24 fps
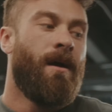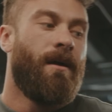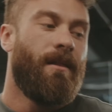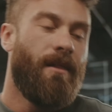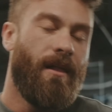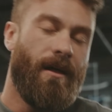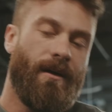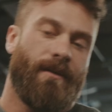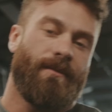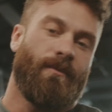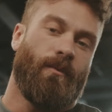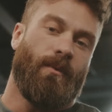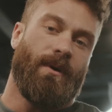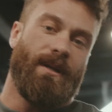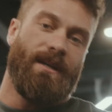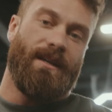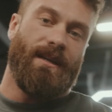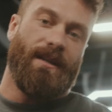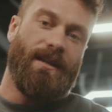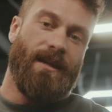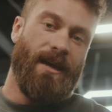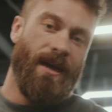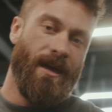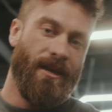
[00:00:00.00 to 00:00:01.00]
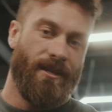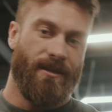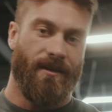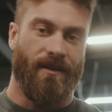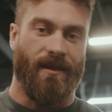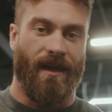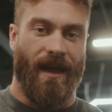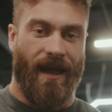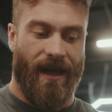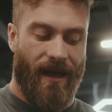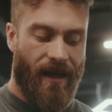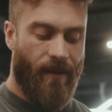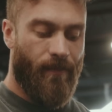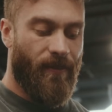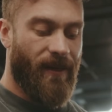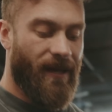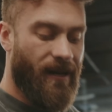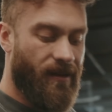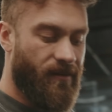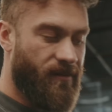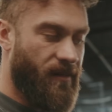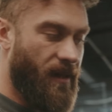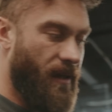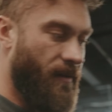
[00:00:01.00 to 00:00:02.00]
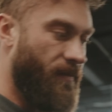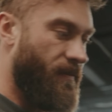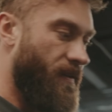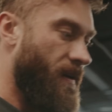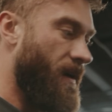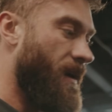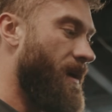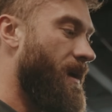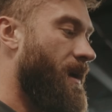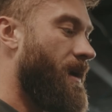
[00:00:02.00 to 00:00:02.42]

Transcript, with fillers: long-winded to say I played it safe,